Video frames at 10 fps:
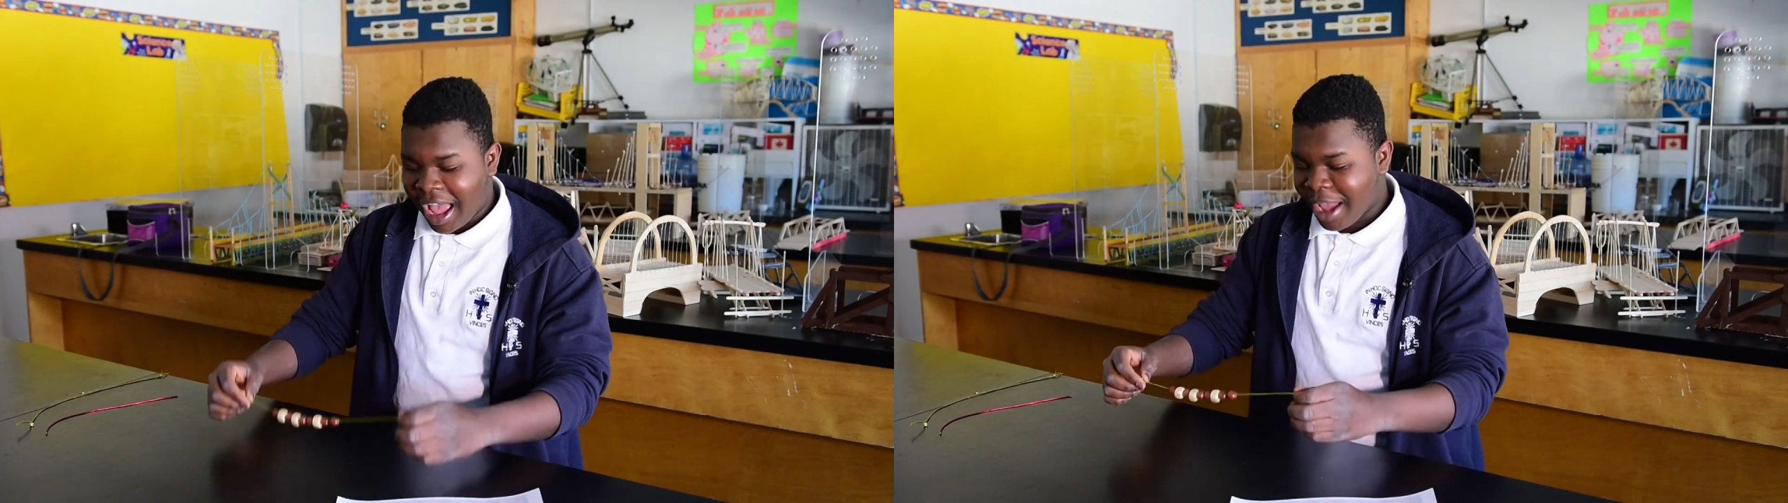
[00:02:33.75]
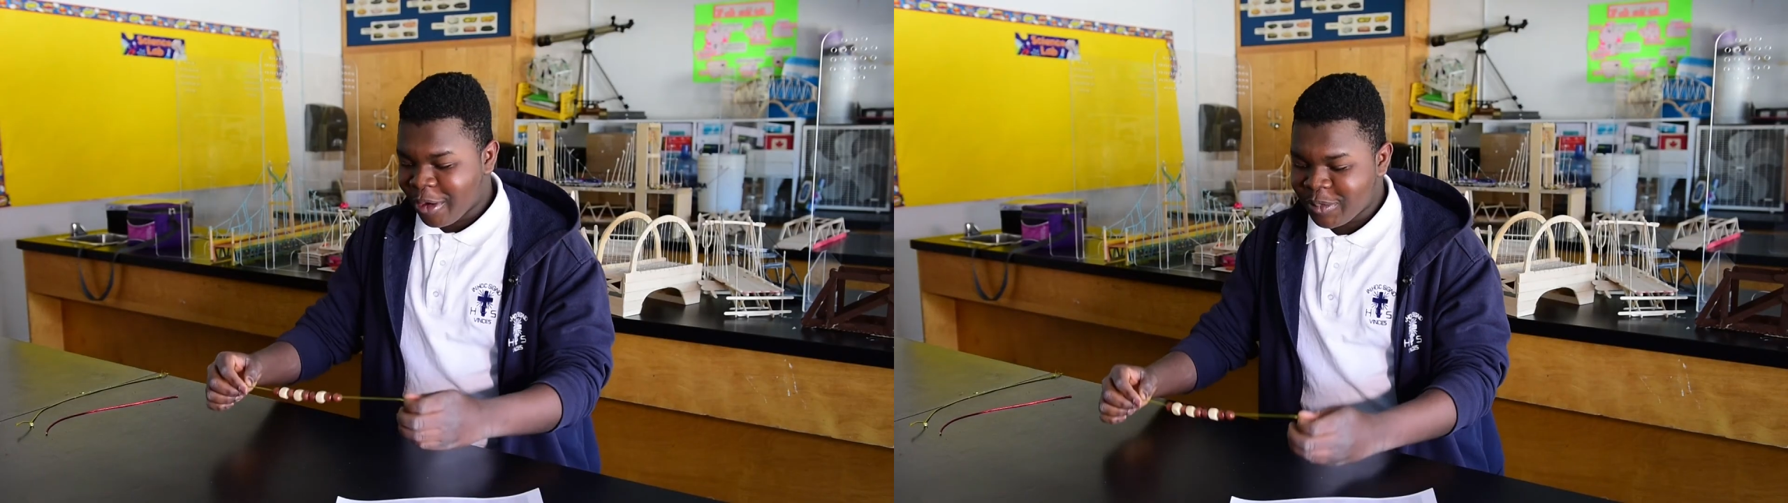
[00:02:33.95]

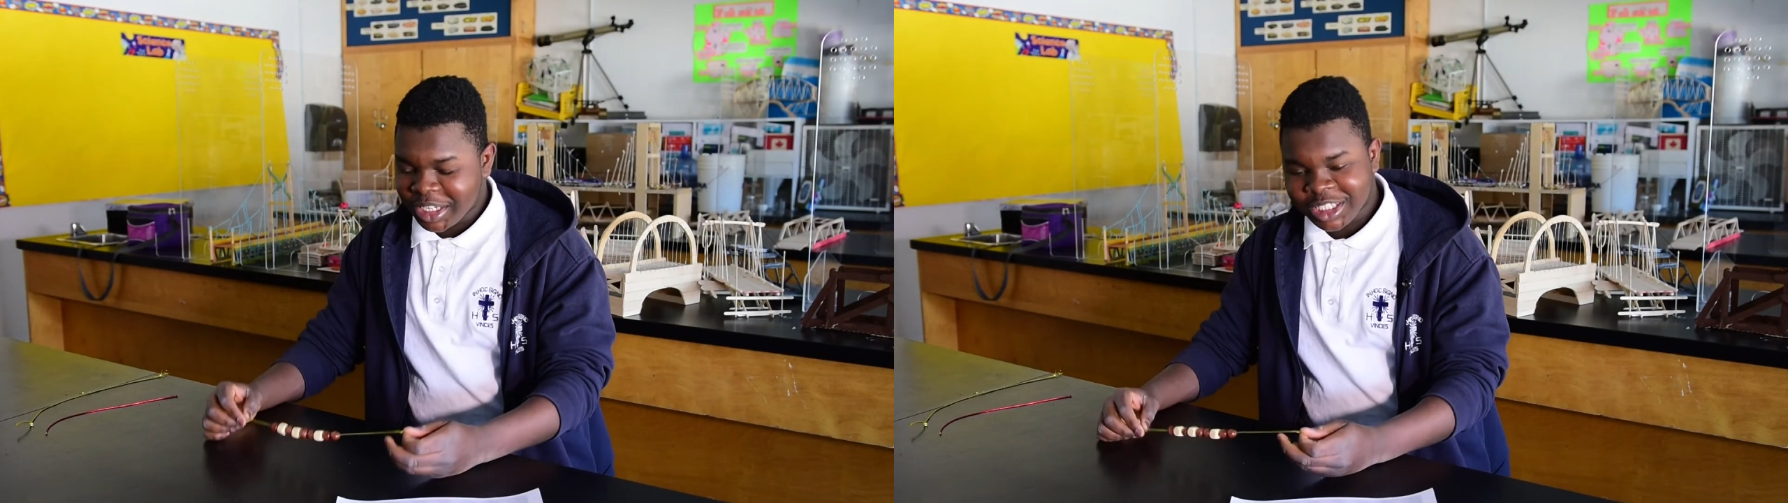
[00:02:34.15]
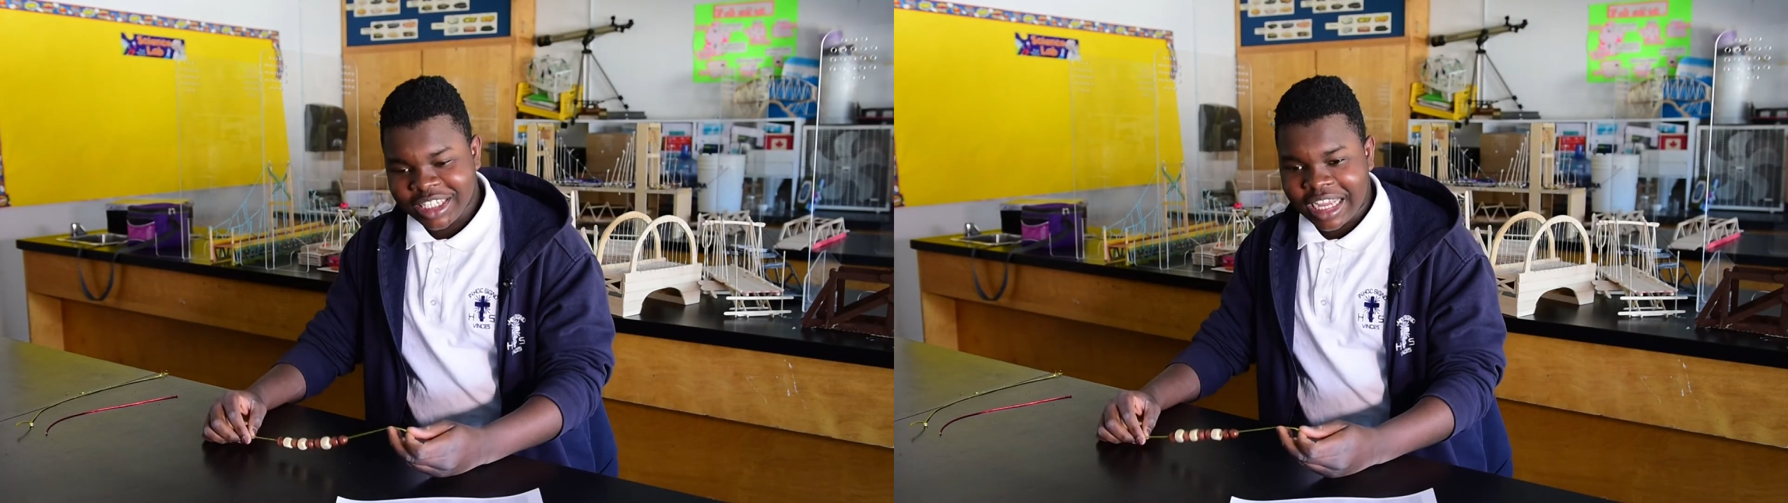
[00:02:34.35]
I hope you
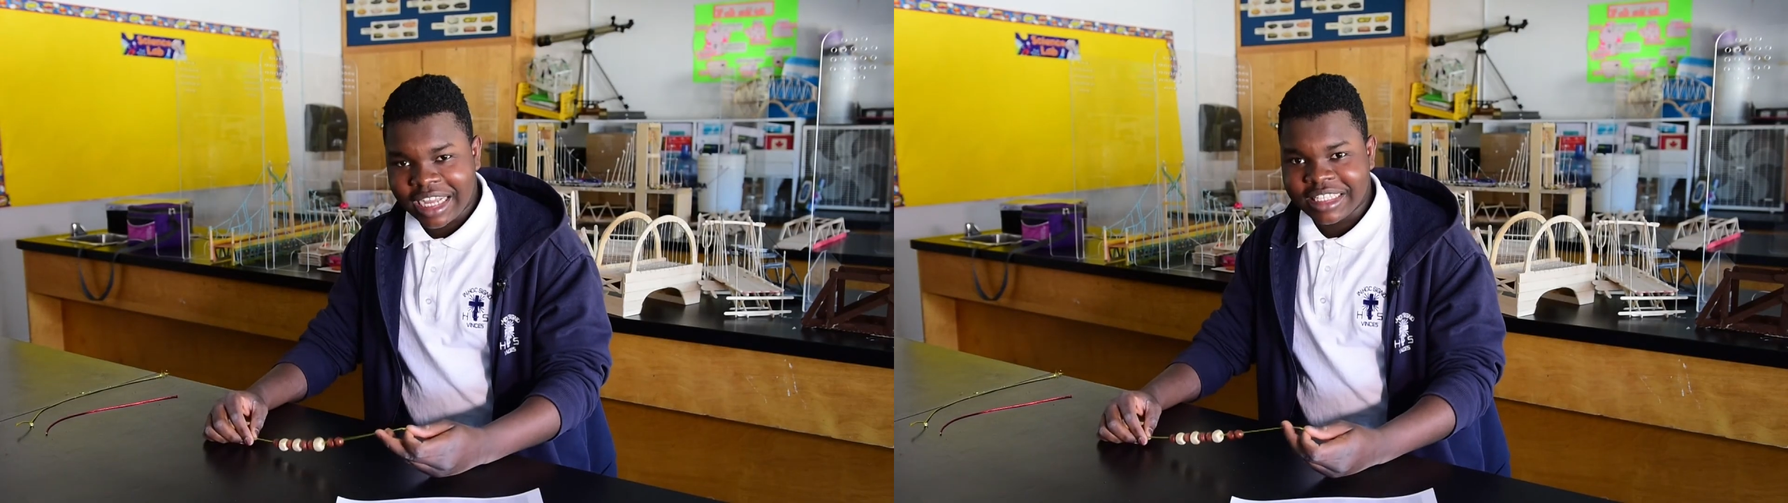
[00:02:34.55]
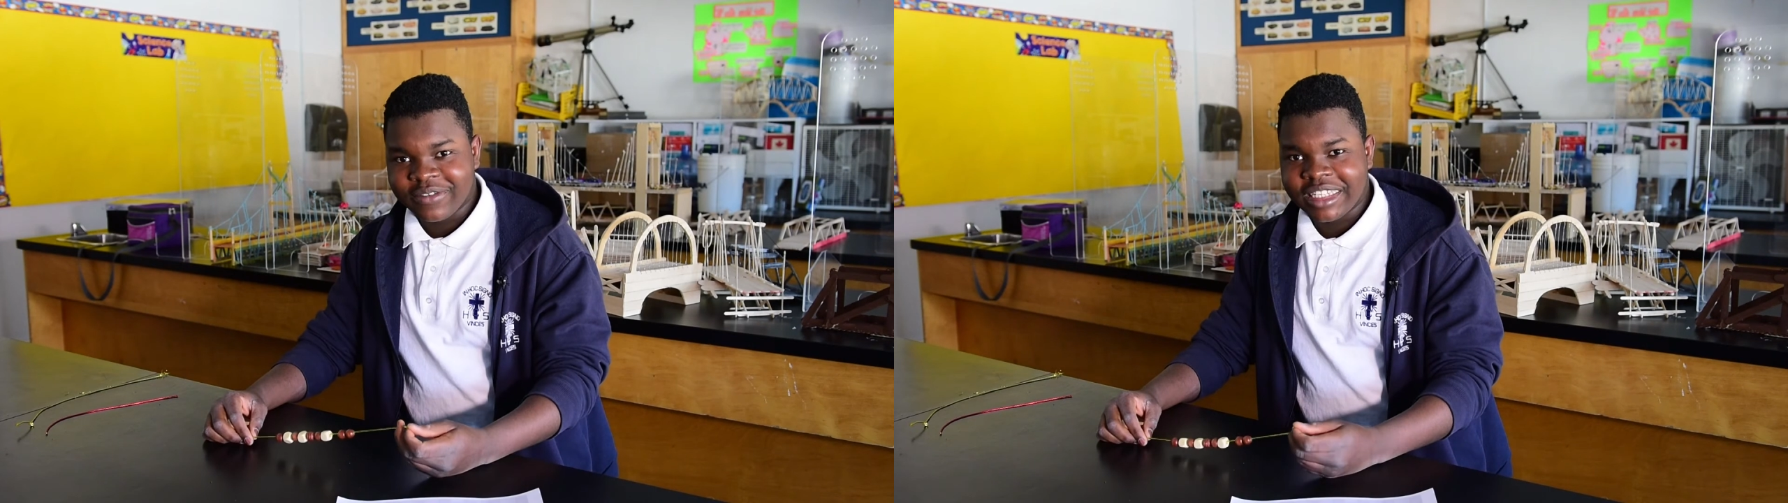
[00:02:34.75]
enjoyed the
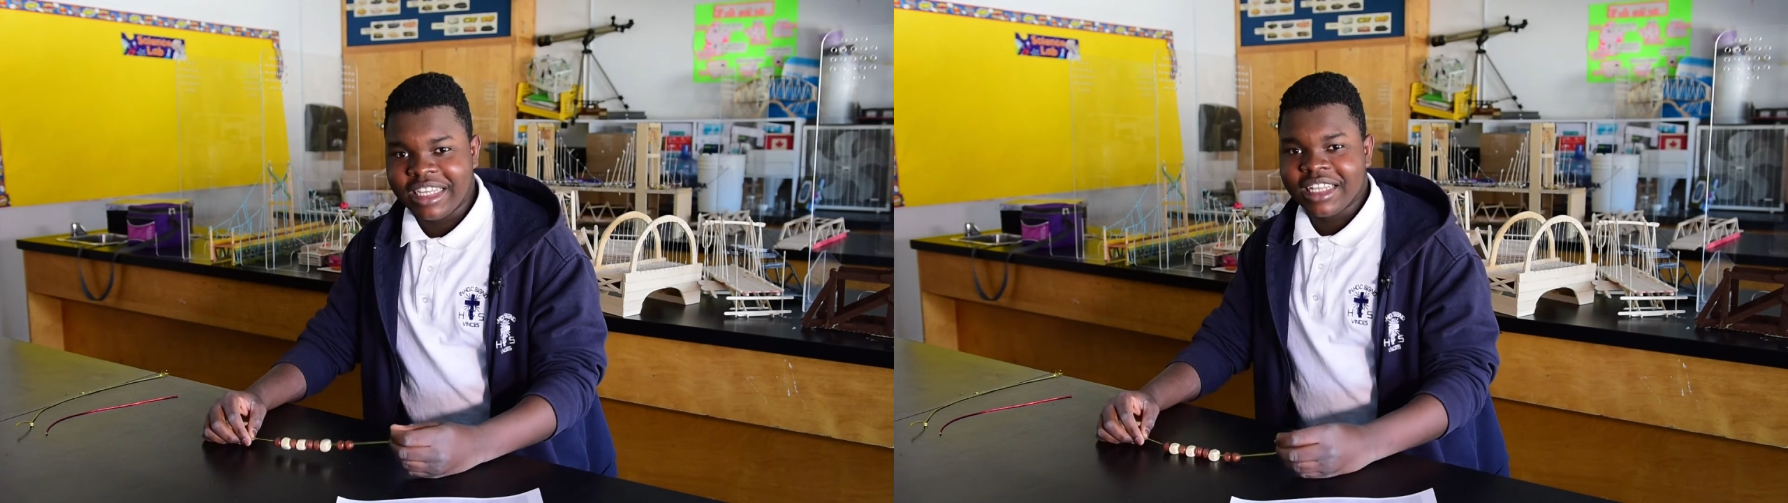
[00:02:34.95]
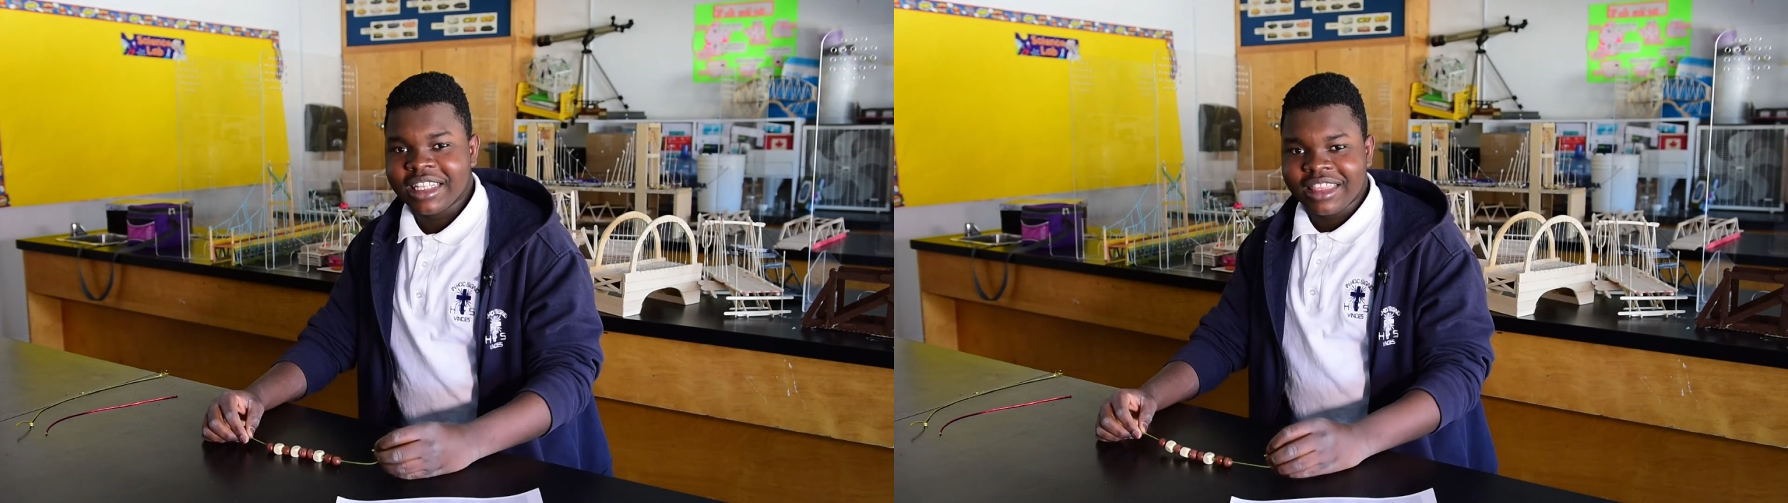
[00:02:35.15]
activity.